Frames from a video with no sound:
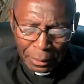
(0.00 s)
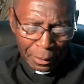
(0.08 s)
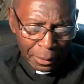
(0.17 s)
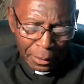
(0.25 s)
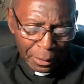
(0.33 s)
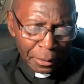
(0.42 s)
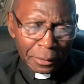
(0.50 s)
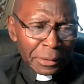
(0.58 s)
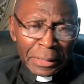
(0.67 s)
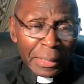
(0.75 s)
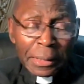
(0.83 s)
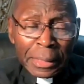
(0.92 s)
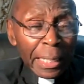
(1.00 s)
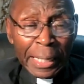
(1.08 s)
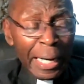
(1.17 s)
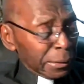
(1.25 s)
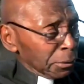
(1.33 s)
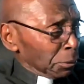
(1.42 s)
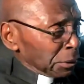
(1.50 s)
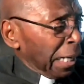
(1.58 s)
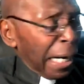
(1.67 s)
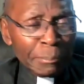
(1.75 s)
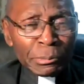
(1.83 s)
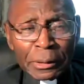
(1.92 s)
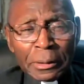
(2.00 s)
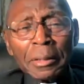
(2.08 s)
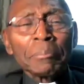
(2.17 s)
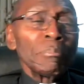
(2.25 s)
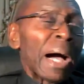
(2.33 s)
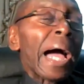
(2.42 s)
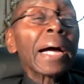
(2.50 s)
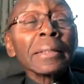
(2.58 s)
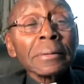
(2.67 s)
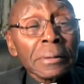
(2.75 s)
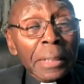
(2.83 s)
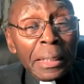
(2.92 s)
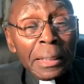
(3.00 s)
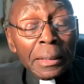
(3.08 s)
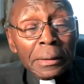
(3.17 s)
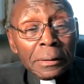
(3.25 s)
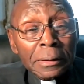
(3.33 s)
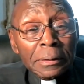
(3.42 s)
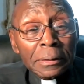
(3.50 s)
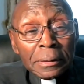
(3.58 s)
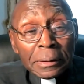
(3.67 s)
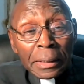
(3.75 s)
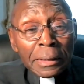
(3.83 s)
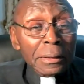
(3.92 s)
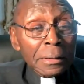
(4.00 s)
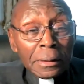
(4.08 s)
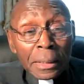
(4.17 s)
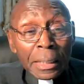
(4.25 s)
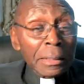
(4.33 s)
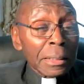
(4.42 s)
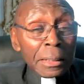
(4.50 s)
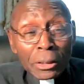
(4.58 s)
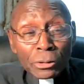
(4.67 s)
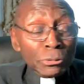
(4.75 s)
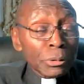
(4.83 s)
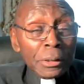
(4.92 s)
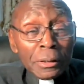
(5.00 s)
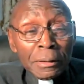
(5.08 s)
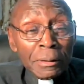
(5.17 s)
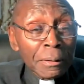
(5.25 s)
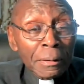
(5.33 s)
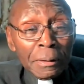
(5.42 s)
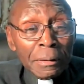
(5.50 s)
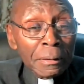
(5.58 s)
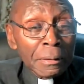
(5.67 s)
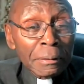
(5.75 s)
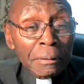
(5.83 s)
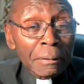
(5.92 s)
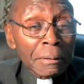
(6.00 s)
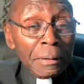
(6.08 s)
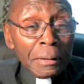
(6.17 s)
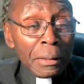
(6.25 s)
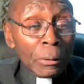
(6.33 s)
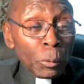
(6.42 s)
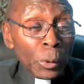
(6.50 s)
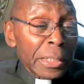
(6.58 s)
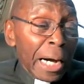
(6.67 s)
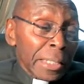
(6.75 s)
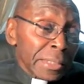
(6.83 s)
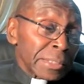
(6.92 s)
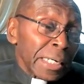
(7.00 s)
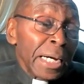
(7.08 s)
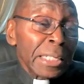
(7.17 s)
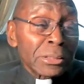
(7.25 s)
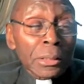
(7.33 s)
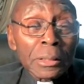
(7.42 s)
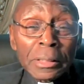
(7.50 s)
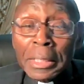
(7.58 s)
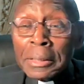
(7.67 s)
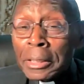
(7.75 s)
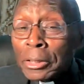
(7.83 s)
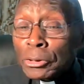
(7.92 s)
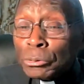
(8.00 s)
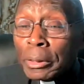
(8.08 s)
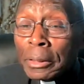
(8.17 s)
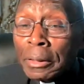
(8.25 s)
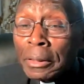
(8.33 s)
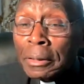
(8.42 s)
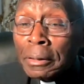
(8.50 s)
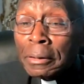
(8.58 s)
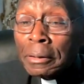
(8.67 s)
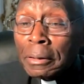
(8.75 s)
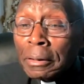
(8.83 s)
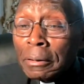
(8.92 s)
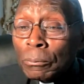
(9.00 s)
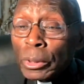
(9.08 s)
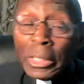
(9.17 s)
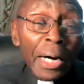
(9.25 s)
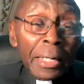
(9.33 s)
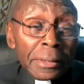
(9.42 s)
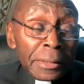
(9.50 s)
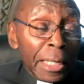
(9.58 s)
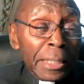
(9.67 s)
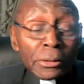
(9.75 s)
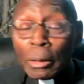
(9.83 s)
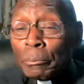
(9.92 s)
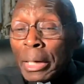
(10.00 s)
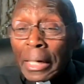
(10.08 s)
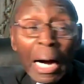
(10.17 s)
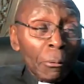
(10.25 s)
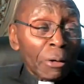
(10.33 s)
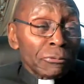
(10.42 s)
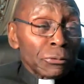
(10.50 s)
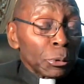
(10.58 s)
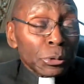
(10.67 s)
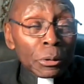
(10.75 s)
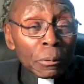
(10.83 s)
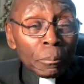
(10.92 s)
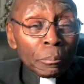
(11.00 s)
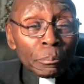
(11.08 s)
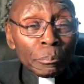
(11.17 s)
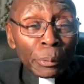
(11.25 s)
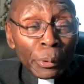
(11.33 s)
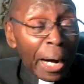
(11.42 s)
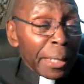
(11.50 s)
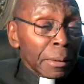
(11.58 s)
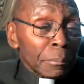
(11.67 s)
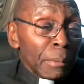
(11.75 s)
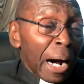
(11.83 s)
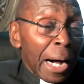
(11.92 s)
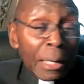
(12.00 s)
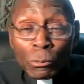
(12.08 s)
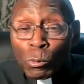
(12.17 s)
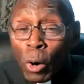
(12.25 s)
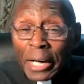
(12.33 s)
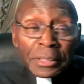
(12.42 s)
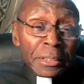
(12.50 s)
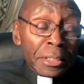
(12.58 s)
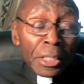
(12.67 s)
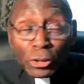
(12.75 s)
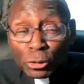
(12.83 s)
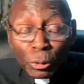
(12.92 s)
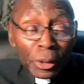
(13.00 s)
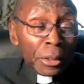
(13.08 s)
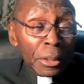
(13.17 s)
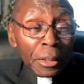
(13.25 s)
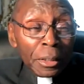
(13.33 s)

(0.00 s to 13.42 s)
uh, Gideon had no time to look back there in, in the history we got a chance to look in history. We got a chance to make our future brighter by watching history